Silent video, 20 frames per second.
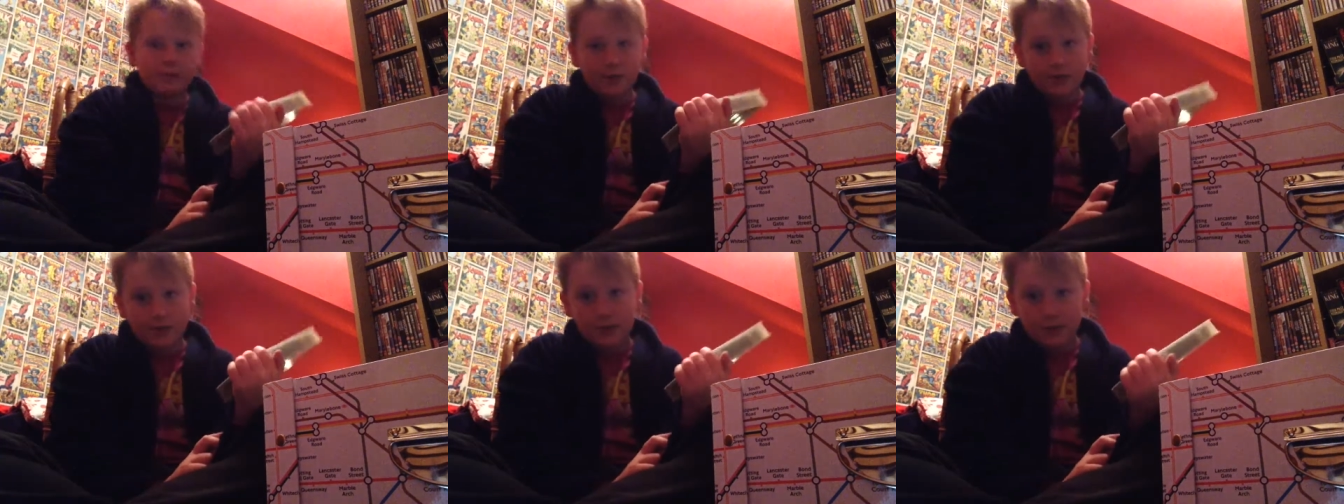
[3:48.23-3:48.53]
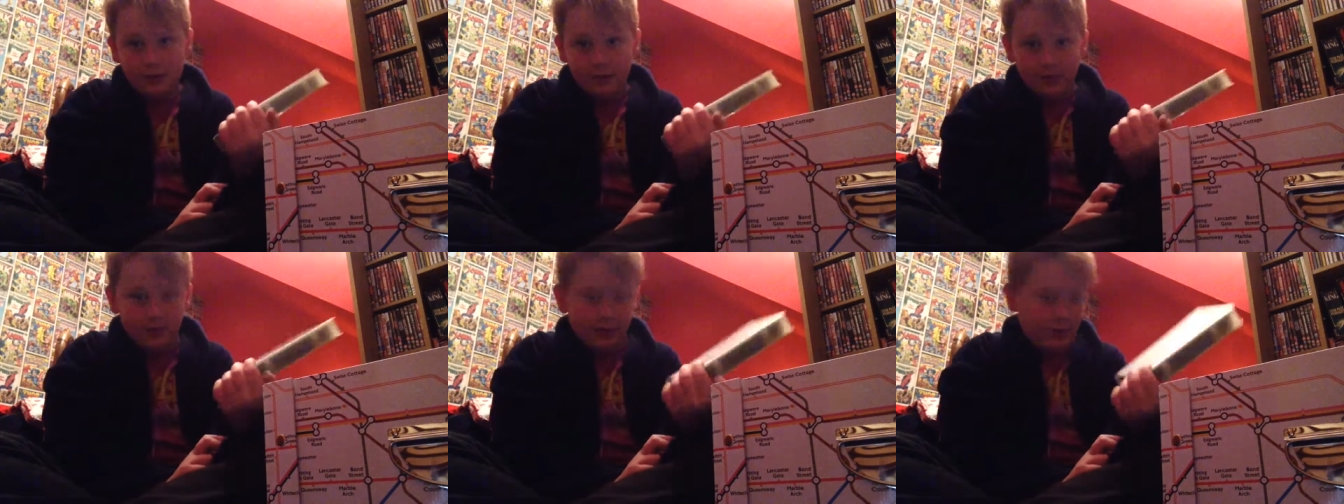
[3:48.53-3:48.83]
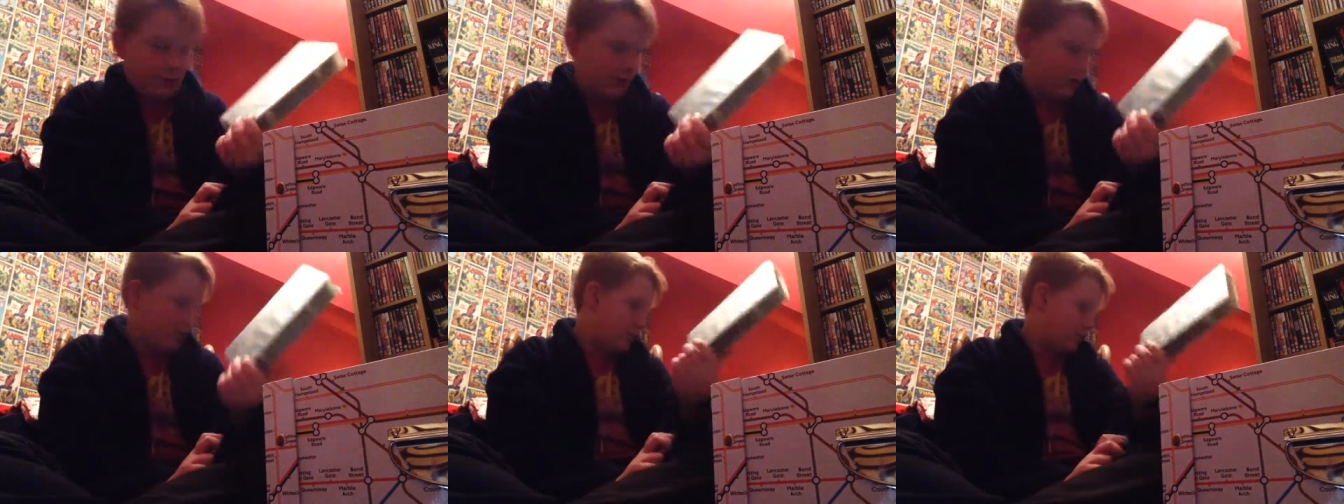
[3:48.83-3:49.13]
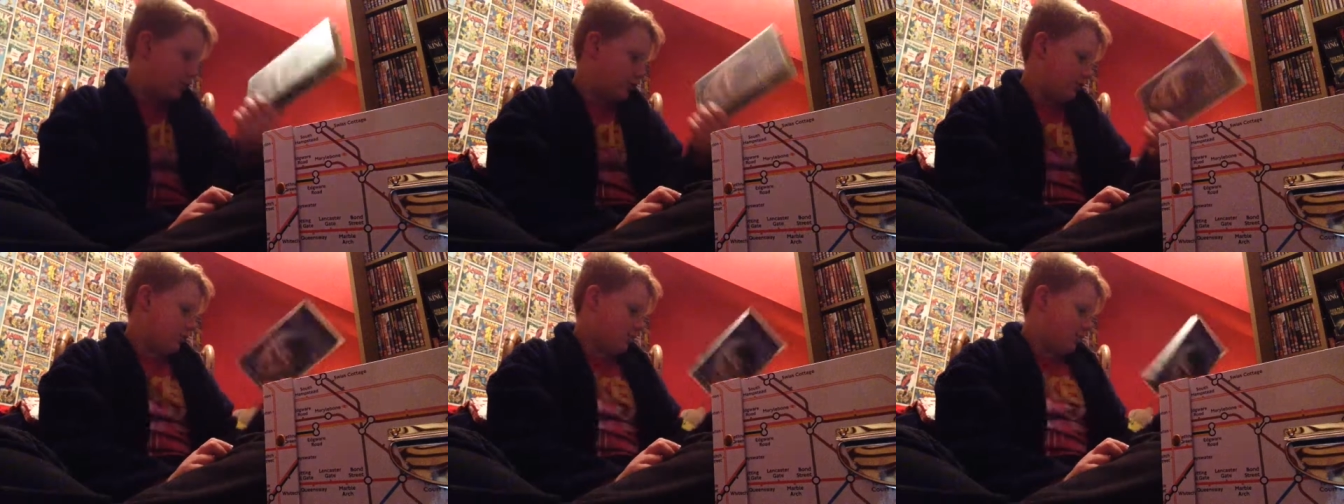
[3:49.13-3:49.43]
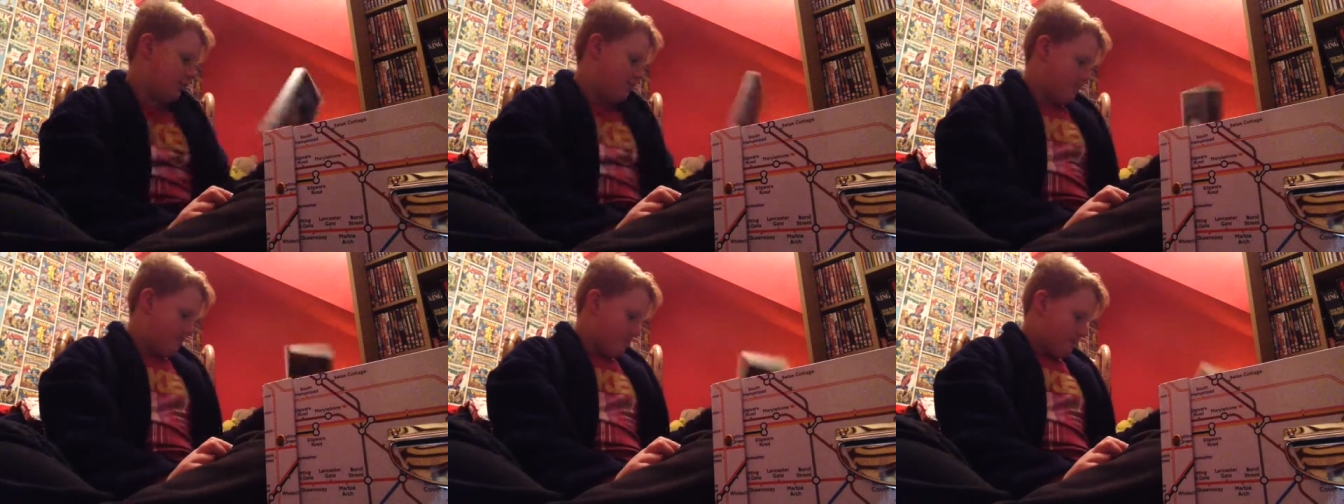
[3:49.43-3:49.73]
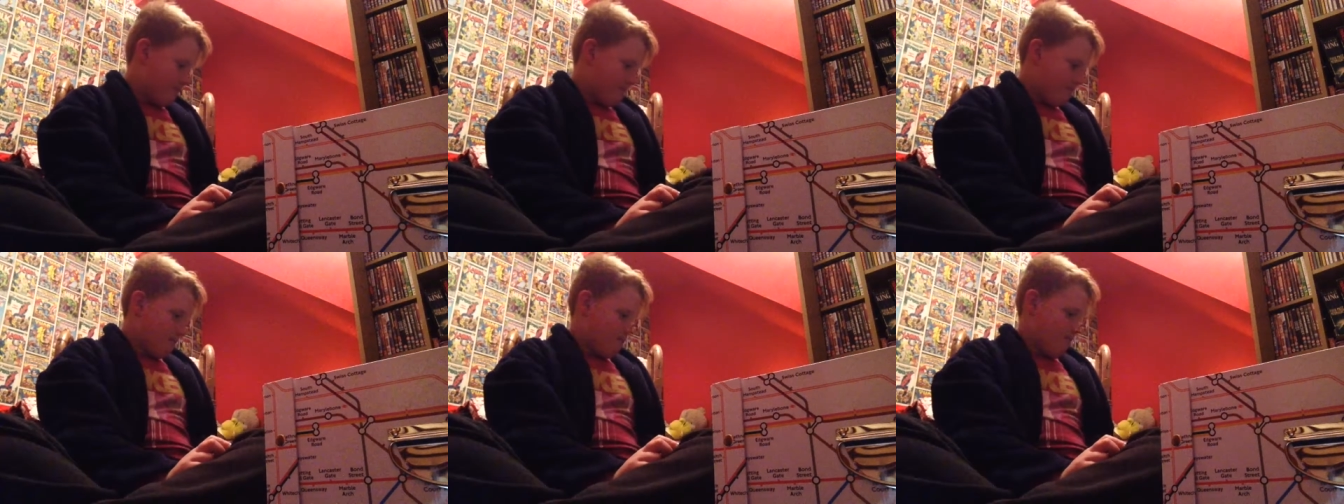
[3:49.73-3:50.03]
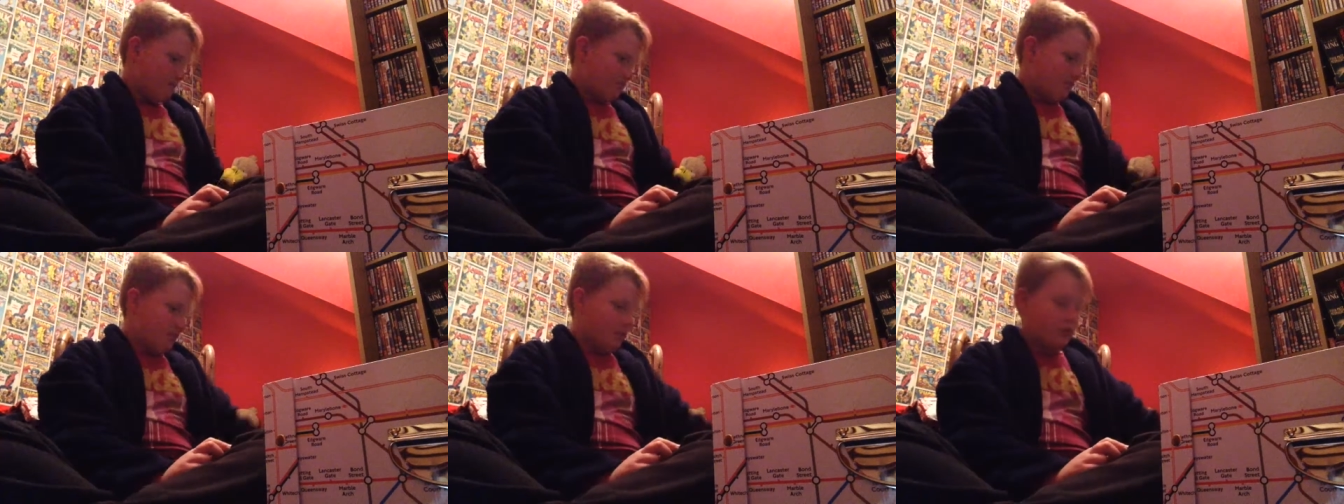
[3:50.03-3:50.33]
for 50 pence, so
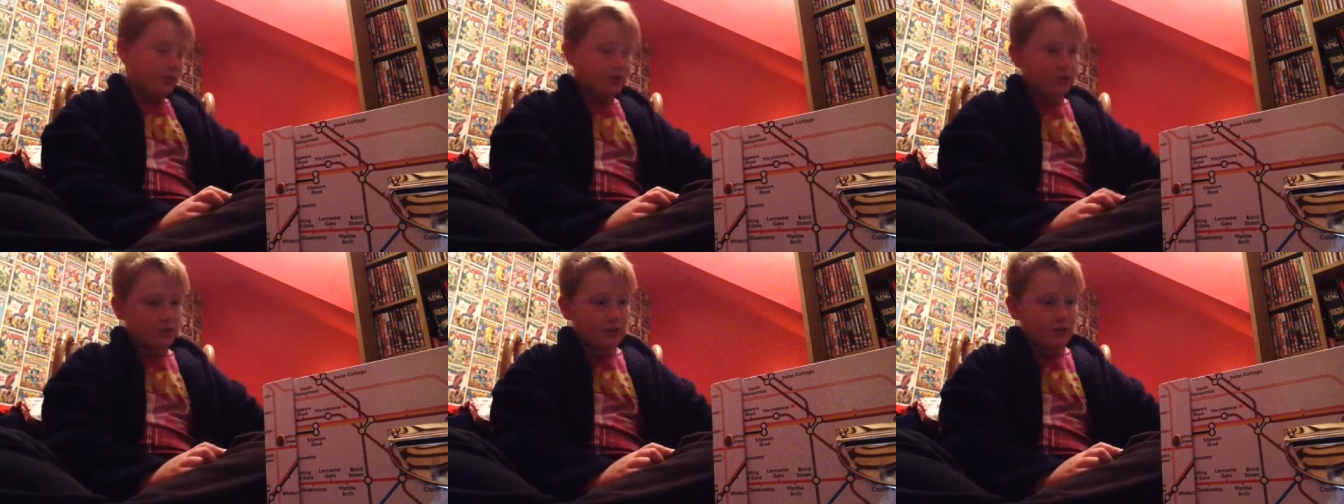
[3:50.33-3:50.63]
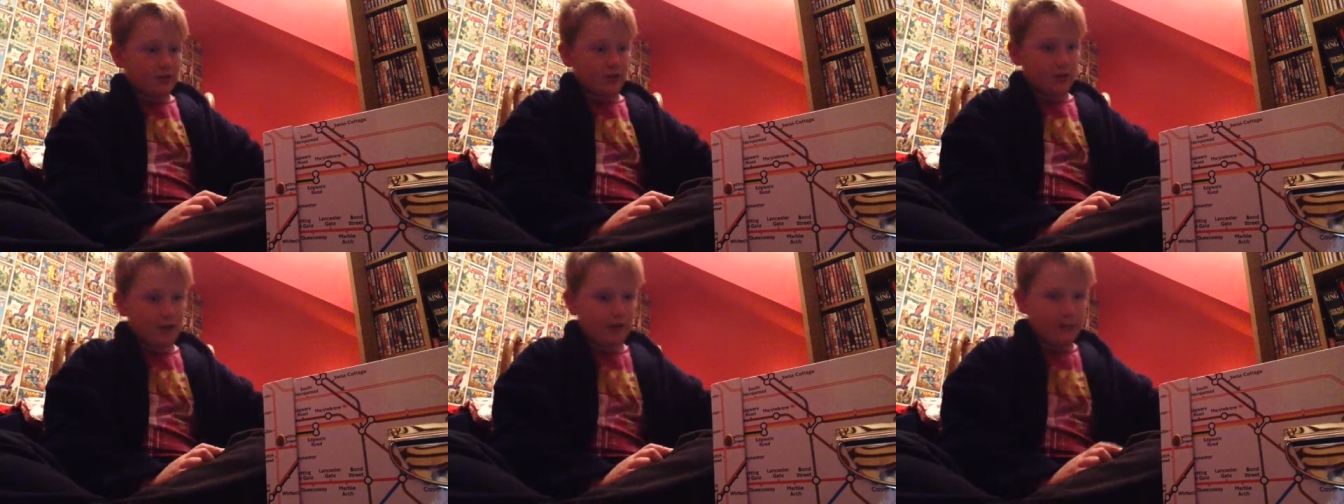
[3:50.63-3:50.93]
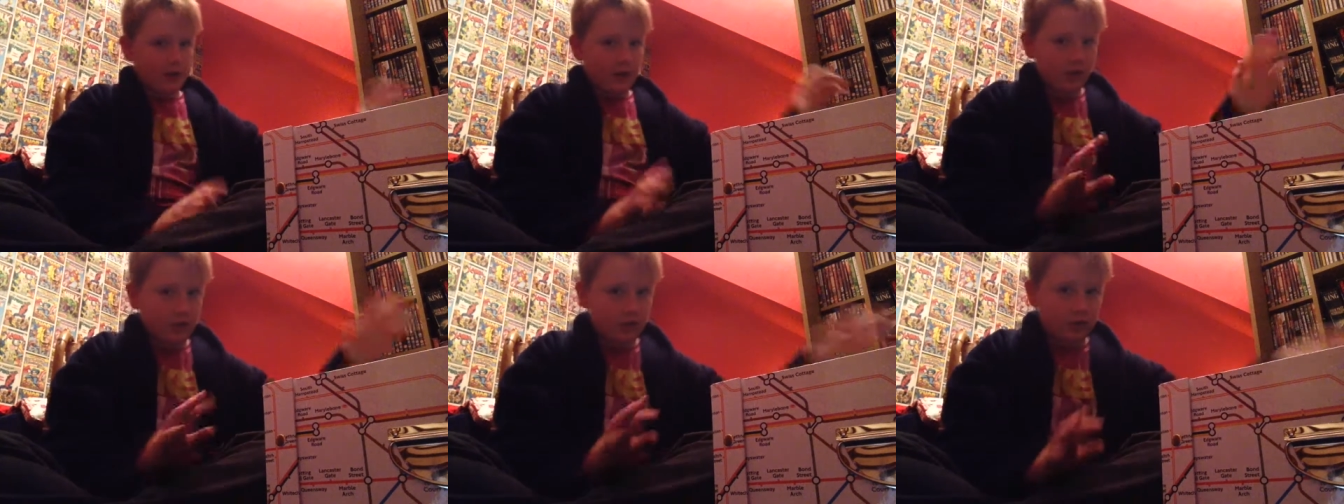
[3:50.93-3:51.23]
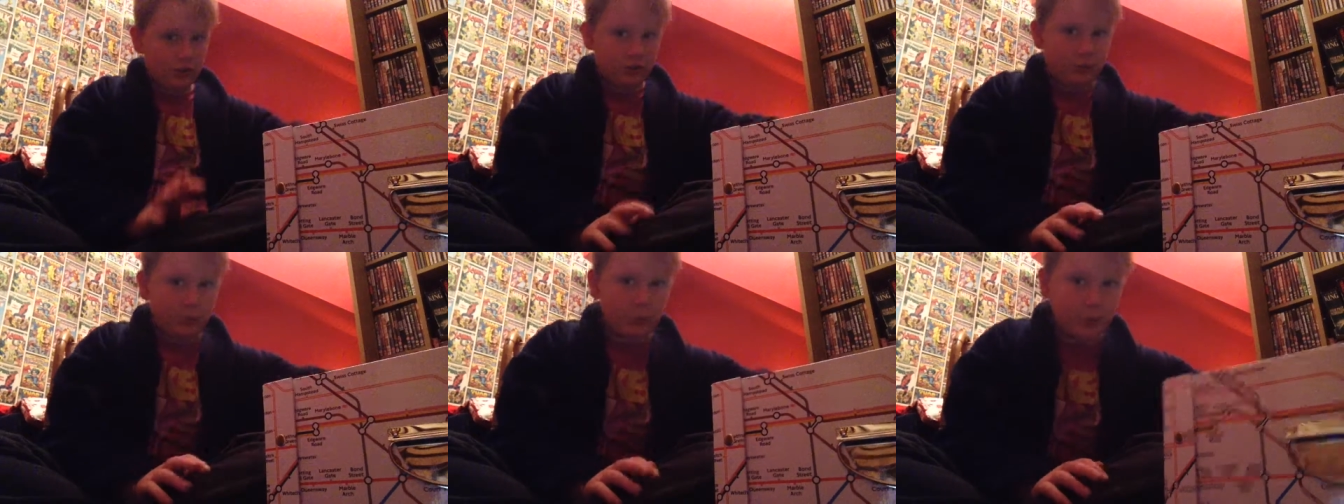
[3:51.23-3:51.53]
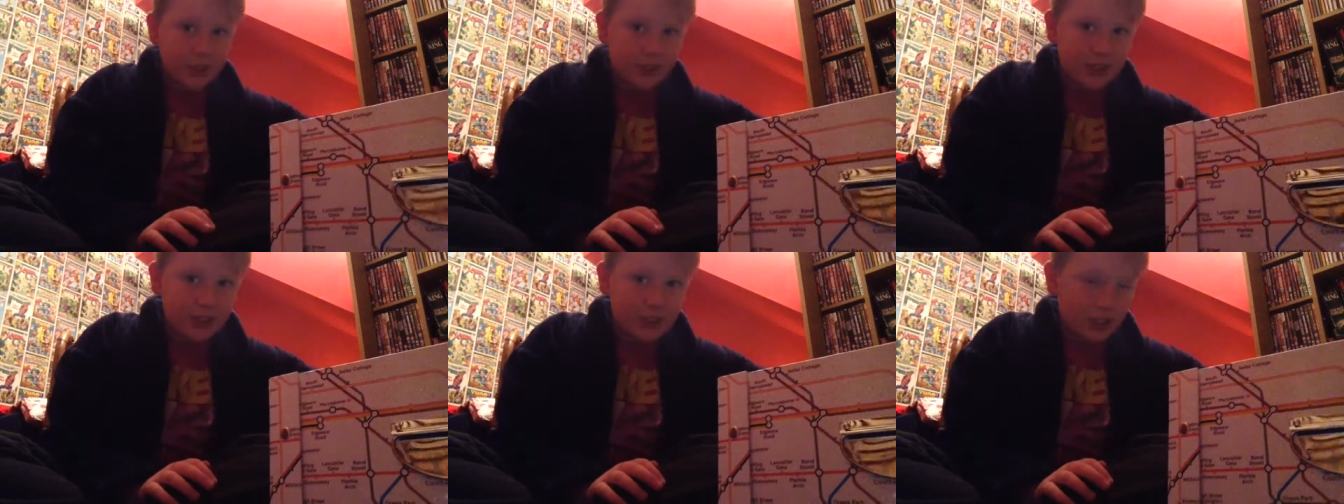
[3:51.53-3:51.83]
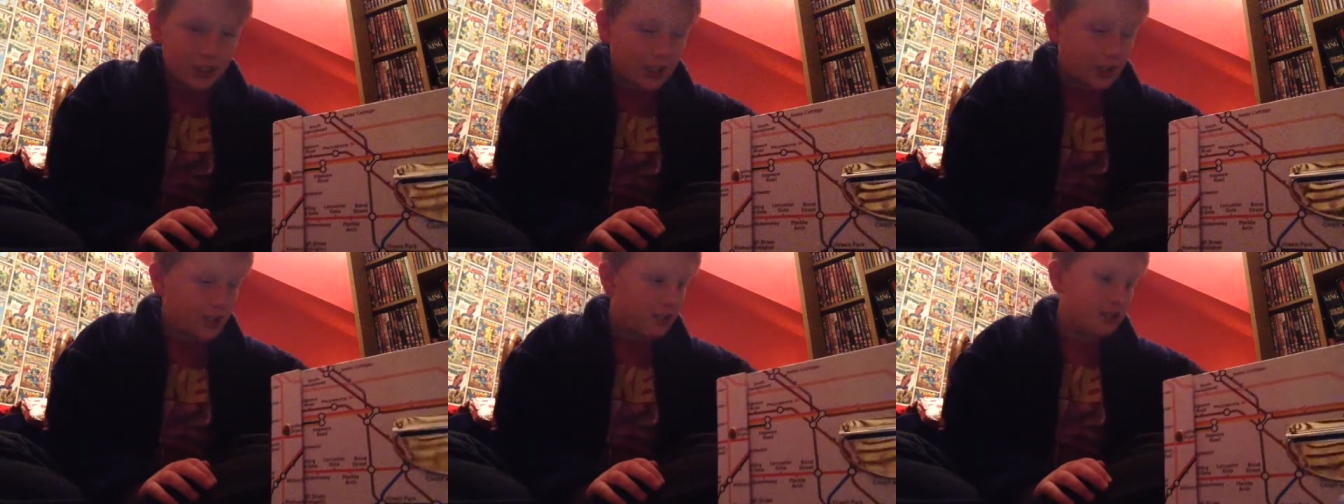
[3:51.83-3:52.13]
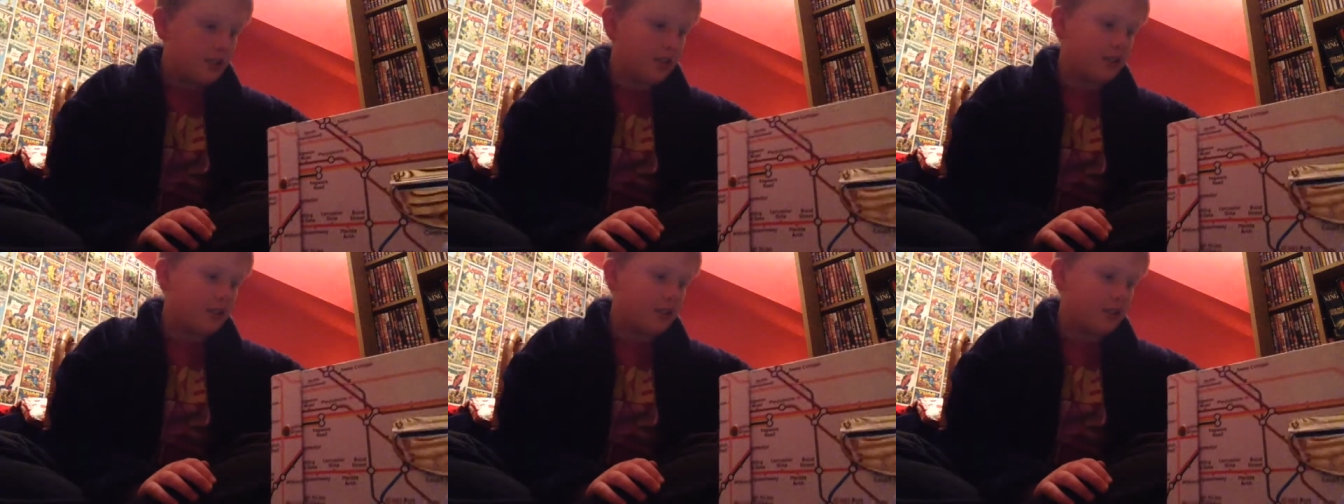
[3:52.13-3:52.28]
I can get my hands on them quite easily.